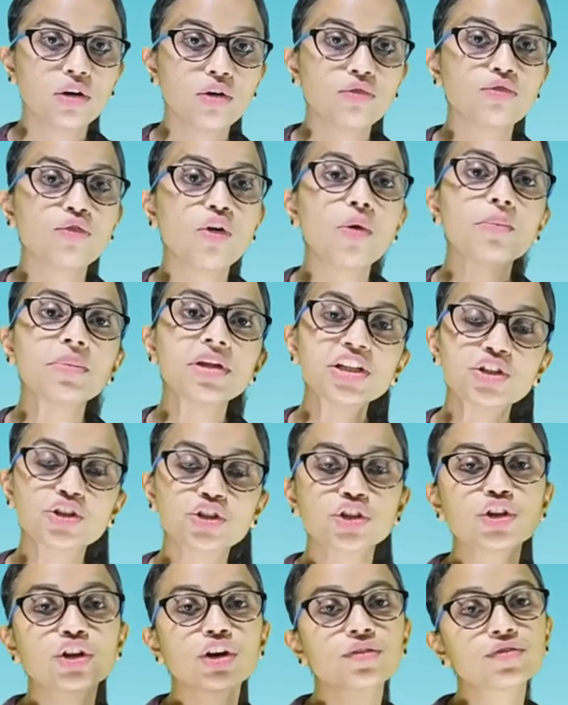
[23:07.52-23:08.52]

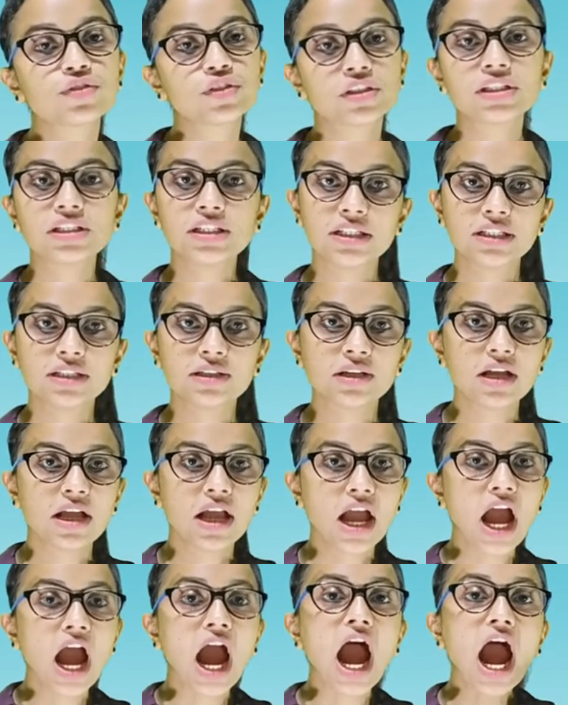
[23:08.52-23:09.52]
Formation of seed
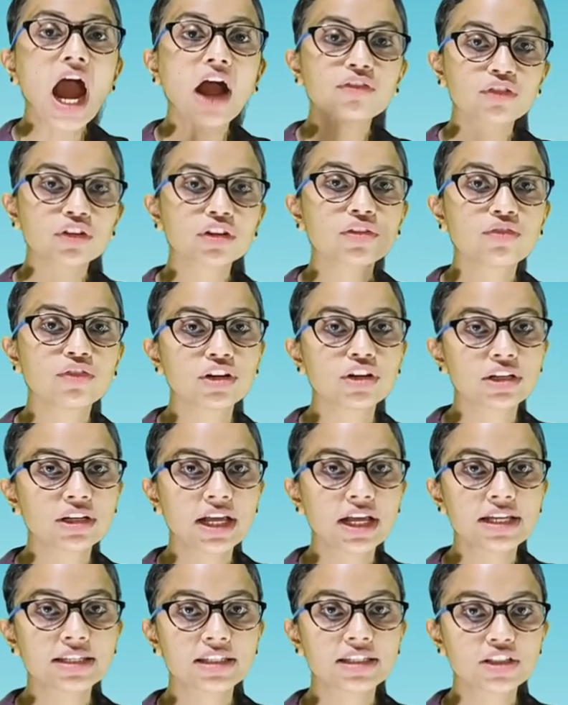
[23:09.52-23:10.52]
After the
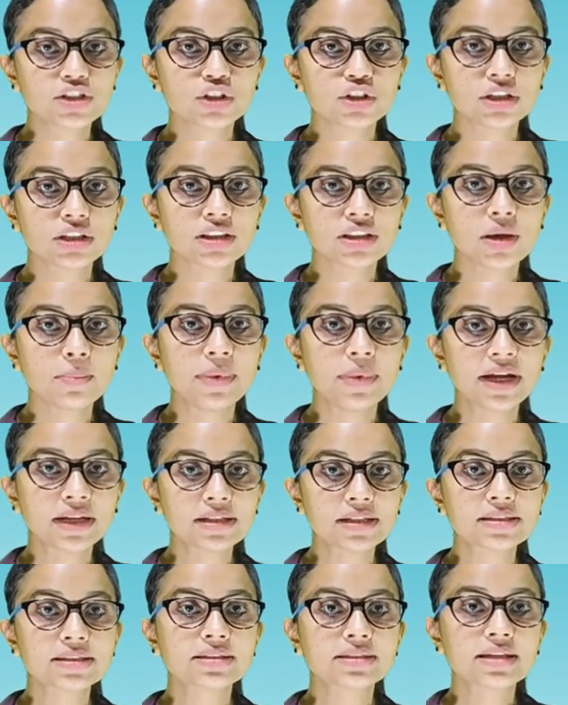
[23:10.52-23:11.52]
fertilization, the
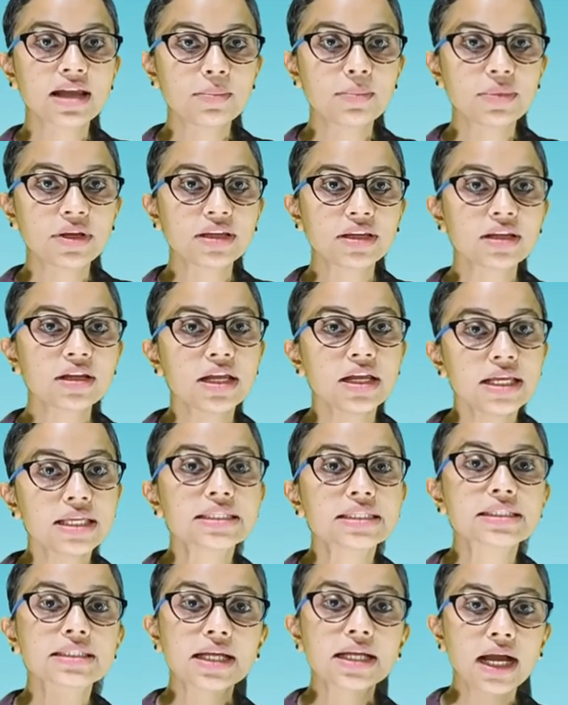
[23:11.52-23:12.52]
petal stamen,
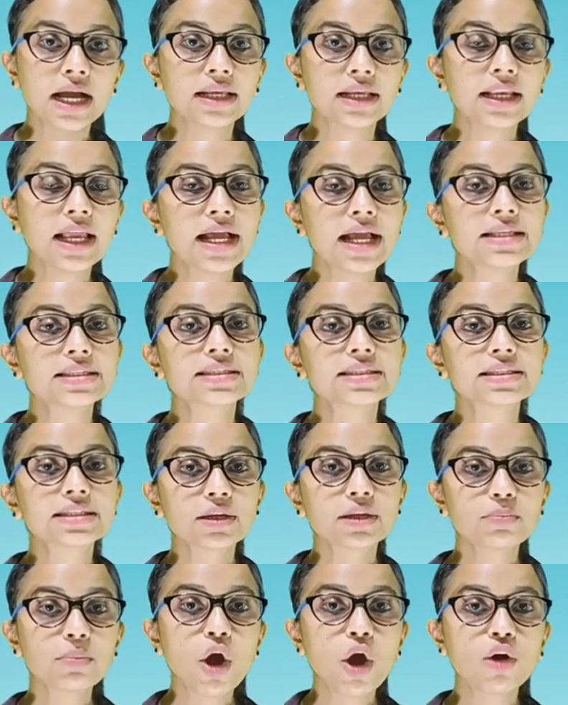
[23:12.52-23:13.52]
style and
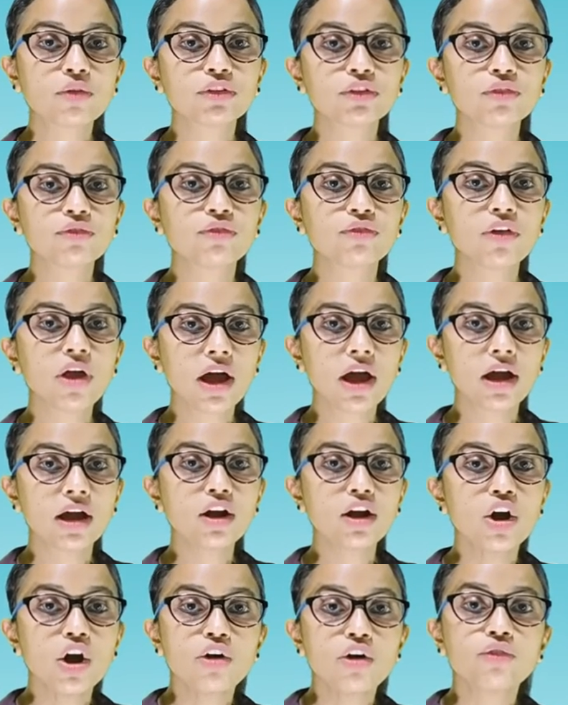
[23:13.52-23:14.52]
stigma of the
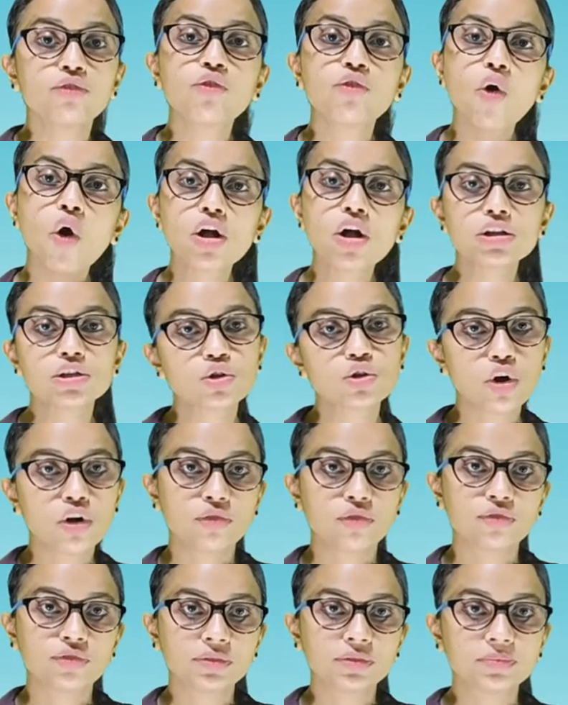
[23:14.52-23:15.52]
flower falls
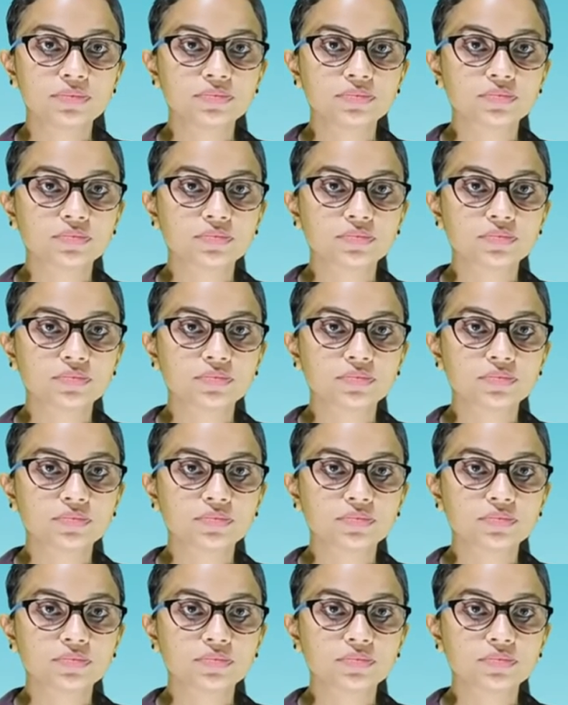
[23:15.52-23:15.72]
off.